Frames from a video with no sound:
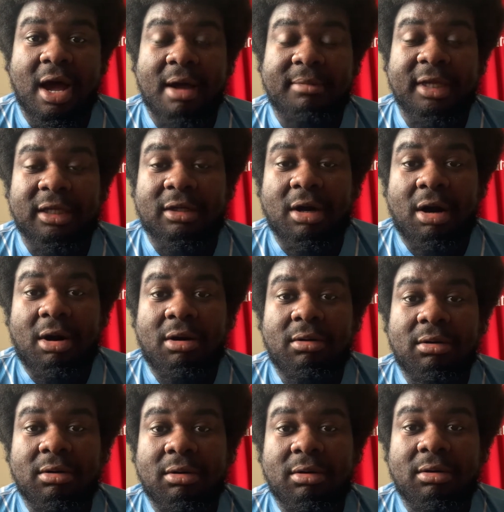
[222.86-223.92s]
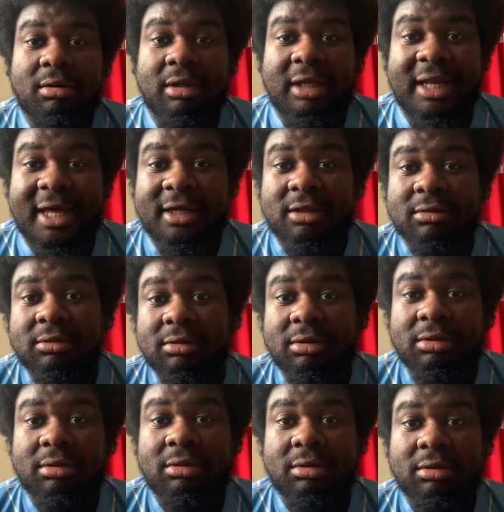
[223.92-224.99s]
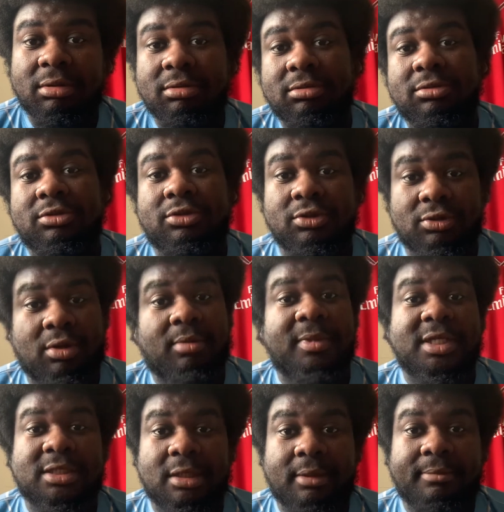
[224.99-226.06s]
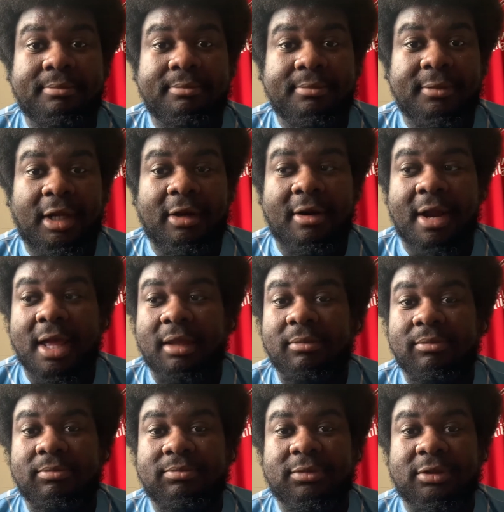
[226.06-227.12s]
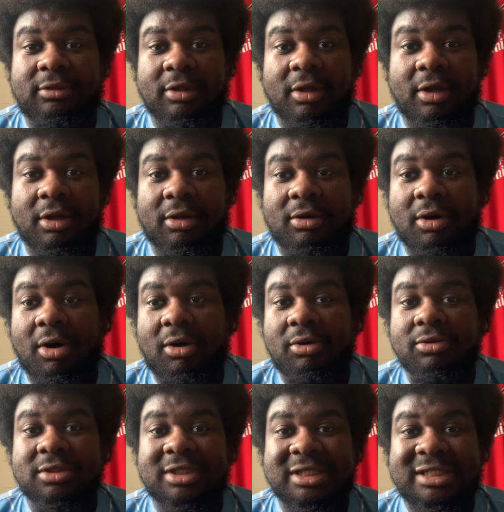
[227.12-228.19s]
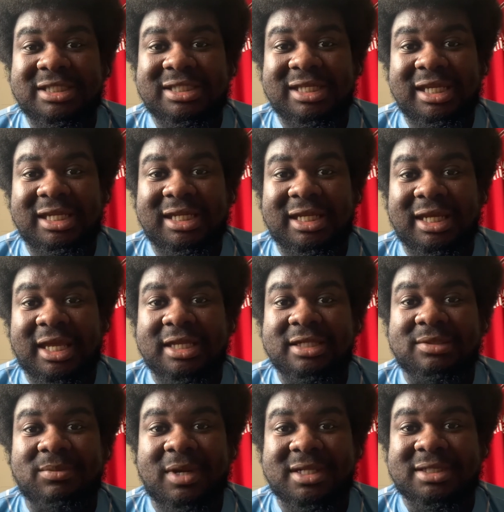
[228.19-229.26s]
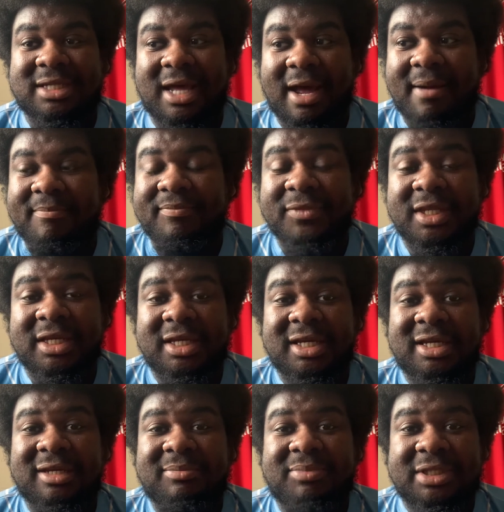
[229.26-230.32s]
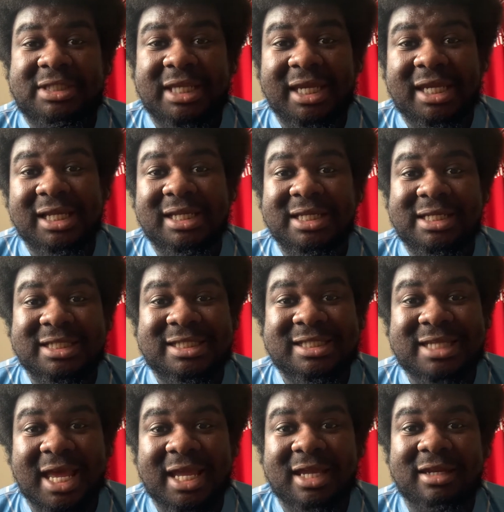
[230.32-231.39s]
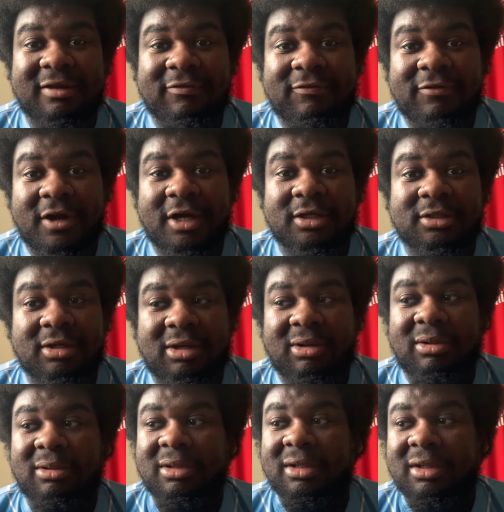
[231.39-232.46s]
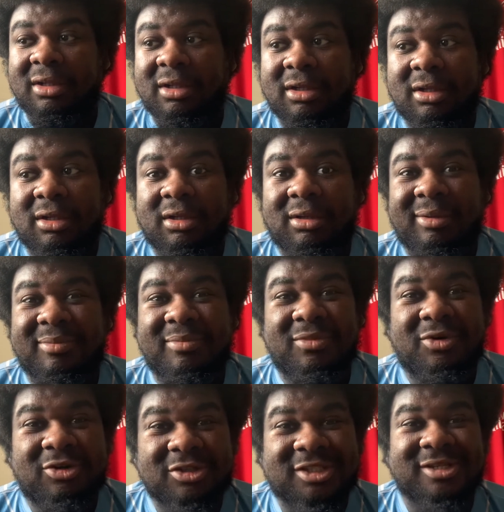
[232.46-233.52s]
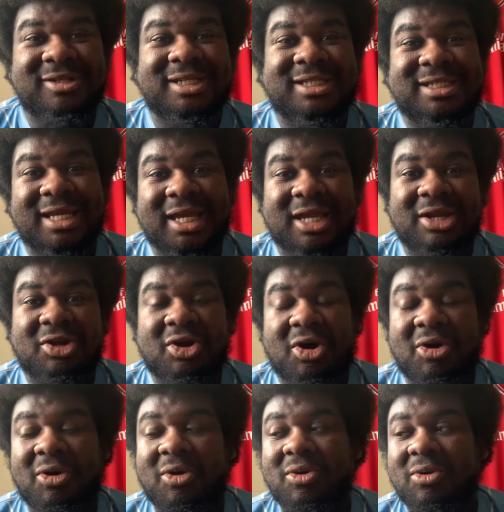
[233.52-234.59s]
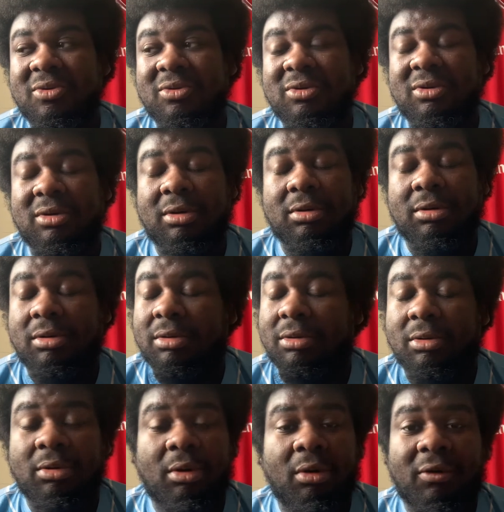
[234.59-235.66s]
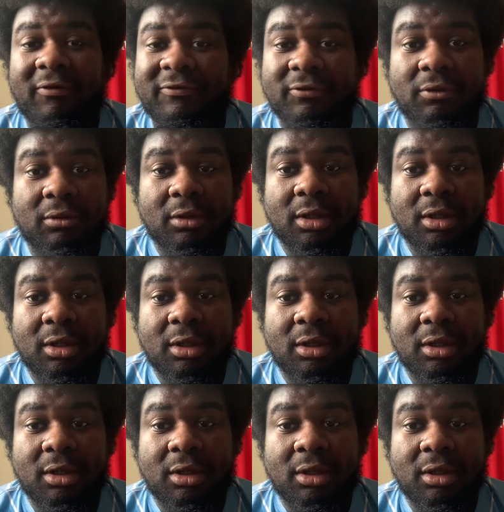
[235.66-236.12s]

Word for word: In goal, Leno, do not mess up, all right? The goals conceded against West Ham, particularly the second and third goal, more so the second goal, oh, awful.